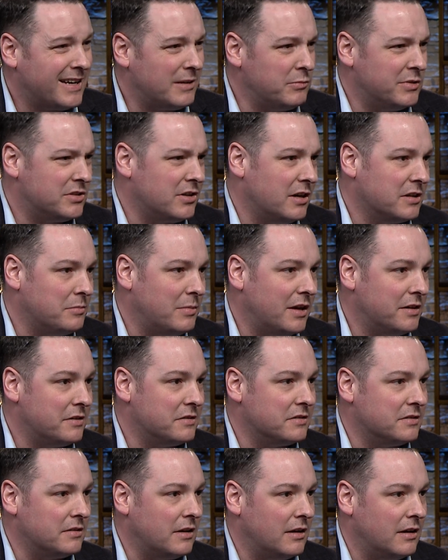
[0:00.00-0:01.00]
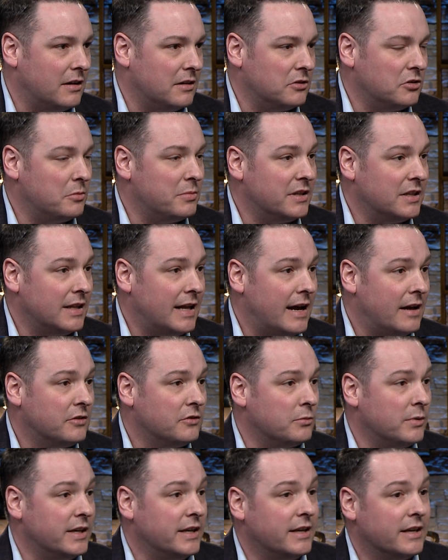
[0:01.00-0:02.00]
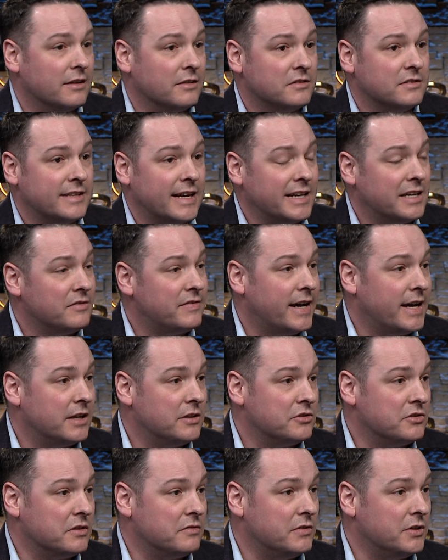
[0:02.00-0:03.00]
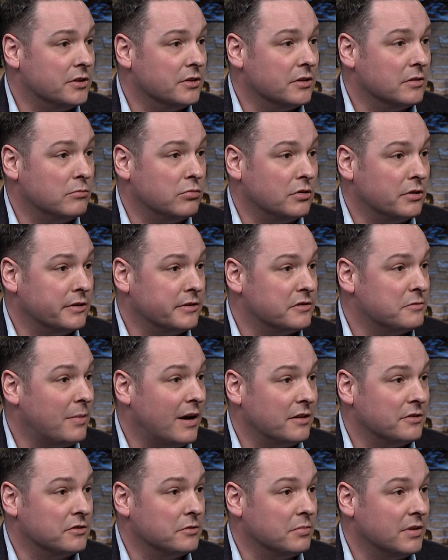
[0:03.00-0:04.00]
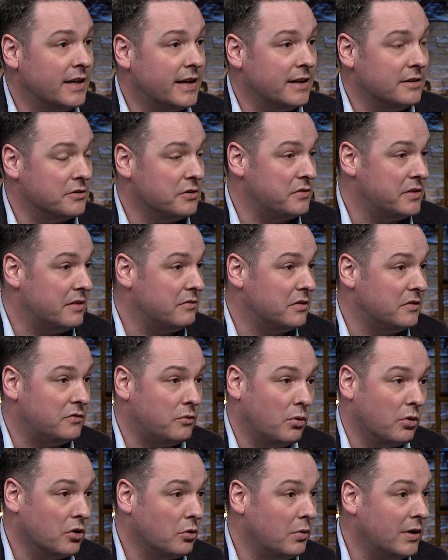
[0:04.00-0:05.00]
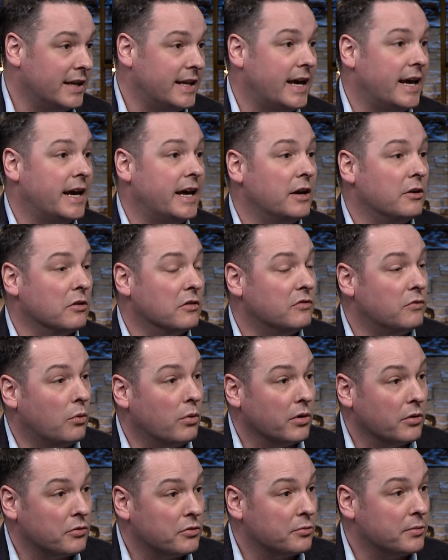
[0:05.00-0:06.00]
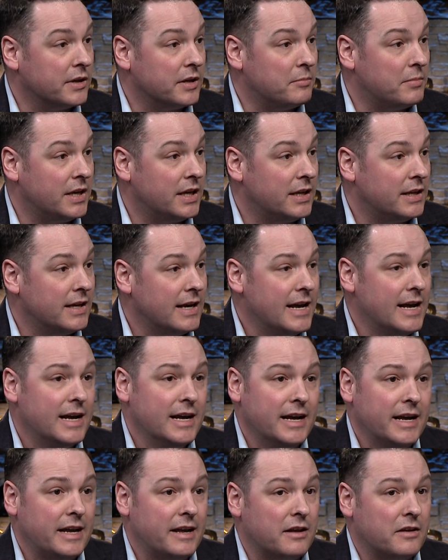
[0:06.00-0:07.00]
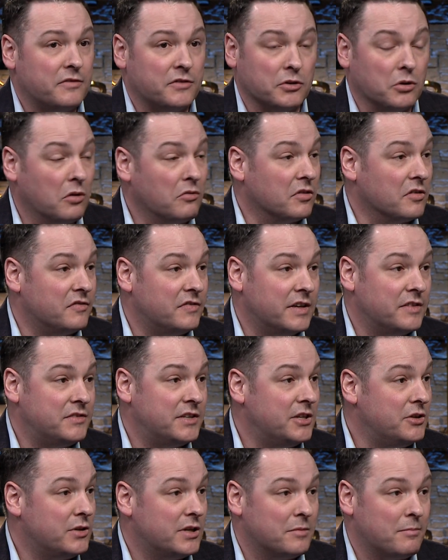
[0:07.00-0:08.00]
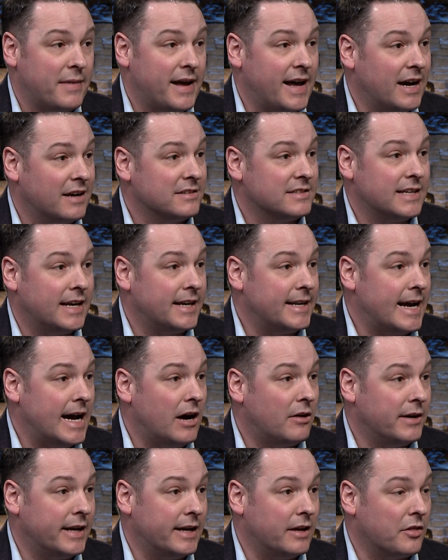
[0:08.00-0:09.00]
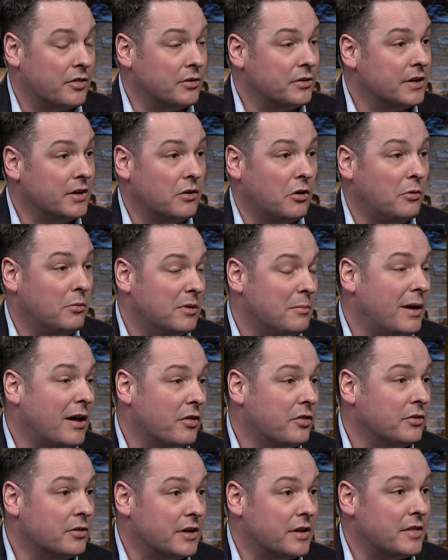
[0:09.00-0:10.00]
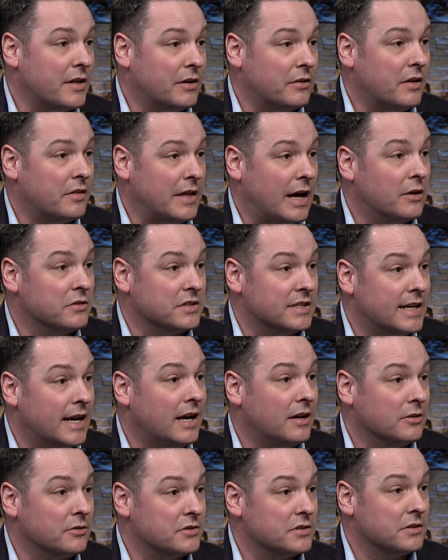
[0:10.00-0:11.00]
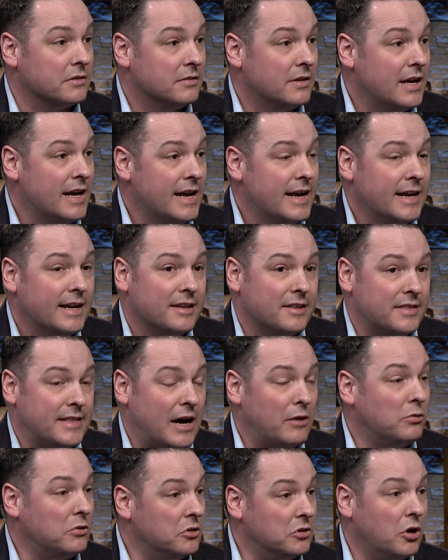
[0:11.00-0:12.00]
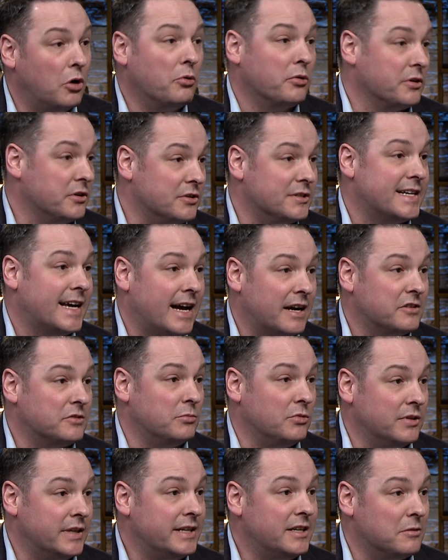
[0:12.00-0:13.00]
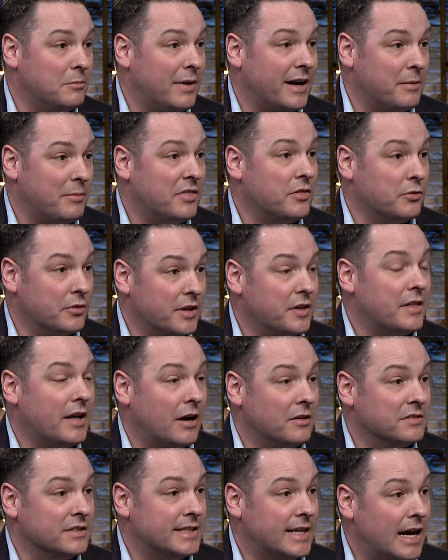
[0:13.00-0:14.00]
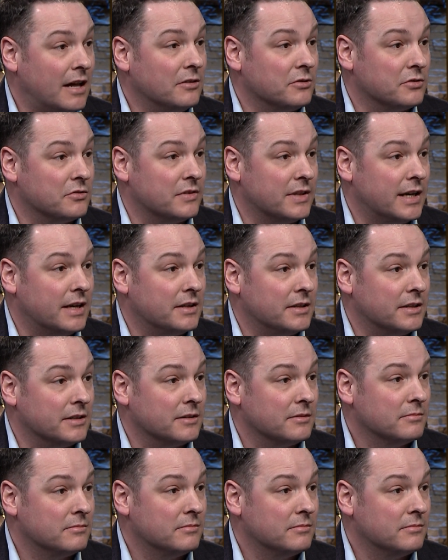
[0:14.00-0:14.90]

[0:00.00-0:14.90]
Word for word: we talked about this uh, a little bit last week, is take advantage of your employer sponsored plan. So if you have a 401k or 403b, if you're over 50, you can max that out at 30, about $30,000. Okay. That will lower your taxable income by $30,000 for that year. So